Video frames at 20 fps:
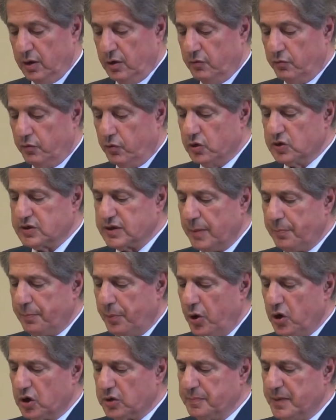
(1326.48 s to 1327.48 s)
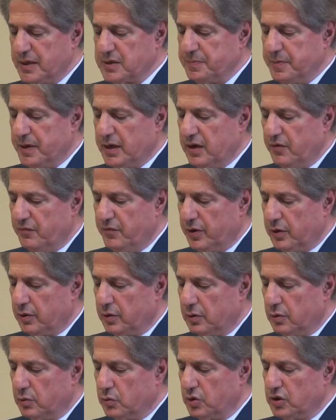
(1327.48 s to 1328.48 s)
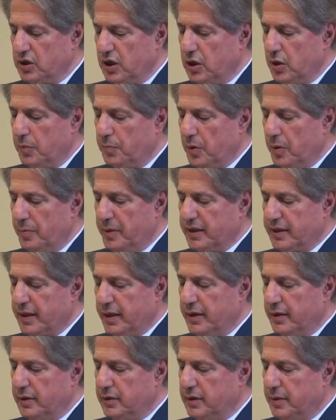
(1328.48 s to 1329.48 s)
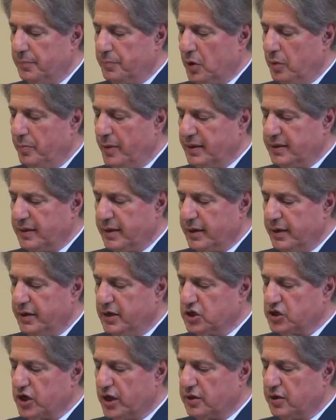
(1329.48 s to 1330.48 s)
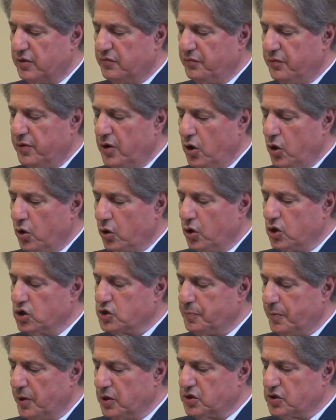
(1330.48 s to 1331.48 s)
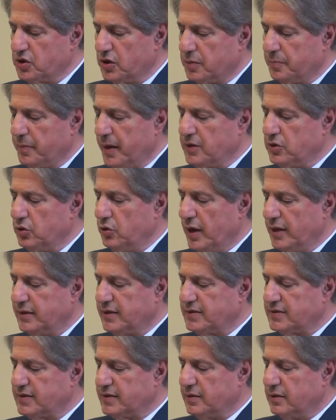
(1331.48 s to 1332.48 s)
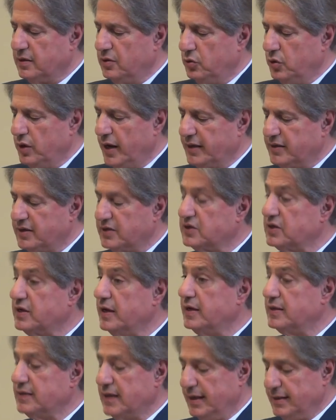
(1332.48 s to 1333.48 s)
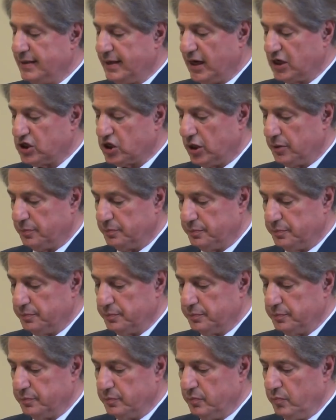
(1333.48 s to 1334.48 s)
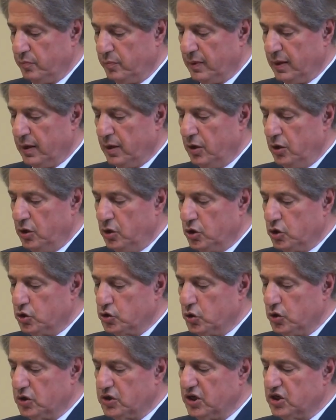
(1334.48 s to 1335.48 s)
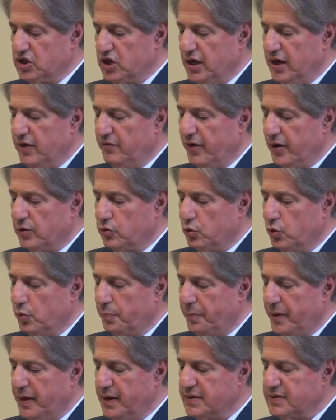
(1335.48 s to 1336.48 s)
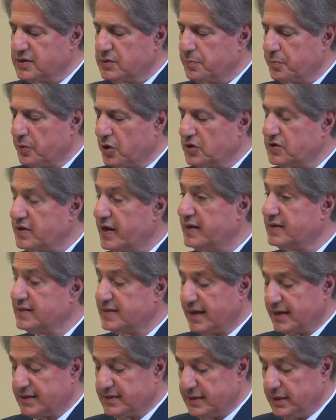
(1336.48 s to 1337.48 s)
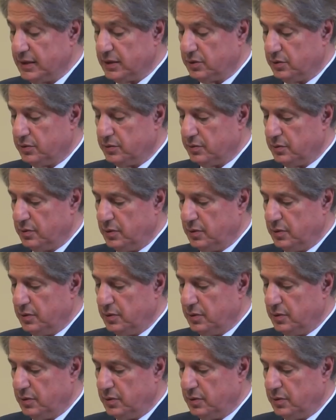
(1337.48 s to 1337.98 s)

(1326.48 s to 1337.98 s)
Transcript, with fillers: full support must be given to the diplomatic, diplomatic initiative co-sponsored by the United, United States and Russia. Should the Geneva II peace process succeed,